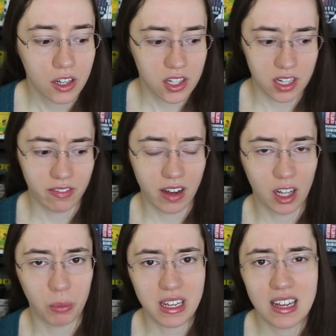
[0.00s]
to
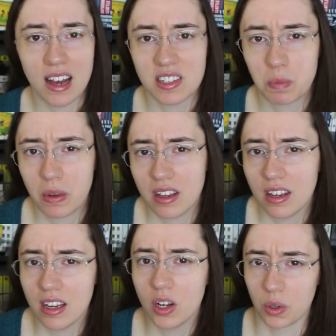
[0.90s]
develop
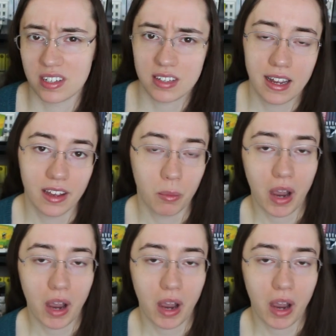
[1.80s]
ESP or psychic